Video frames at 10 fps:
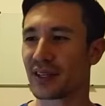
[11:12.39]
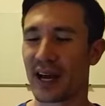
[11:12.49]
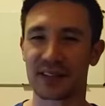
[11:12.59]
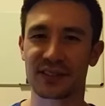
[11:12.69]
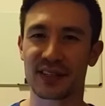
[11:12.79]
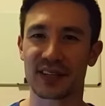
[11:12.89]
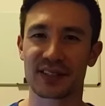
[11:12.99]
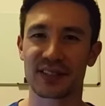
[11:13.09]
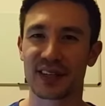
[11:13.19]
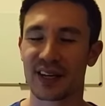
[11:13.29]
The
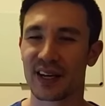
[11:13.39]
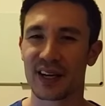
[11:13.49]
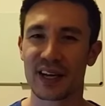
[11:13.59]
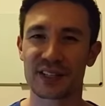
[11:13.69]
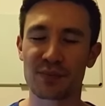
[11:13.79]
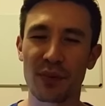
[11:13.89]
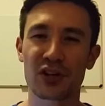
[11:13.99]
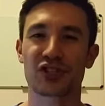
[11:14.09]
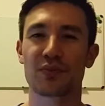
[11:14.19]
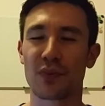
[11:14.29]
S6 is
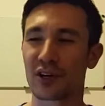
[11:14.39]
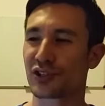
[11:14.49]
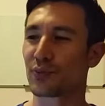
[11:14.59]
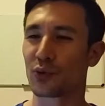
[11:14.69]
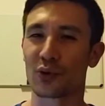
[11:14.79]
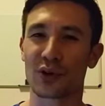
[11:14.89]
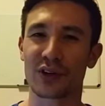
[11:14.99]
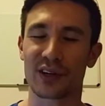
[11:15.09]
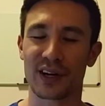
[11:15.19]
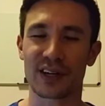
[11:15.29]
much
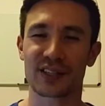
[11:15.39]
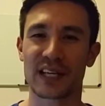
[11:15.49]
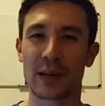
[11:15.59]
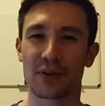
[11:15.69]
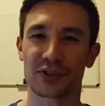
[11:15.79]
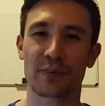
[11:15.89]
more stable.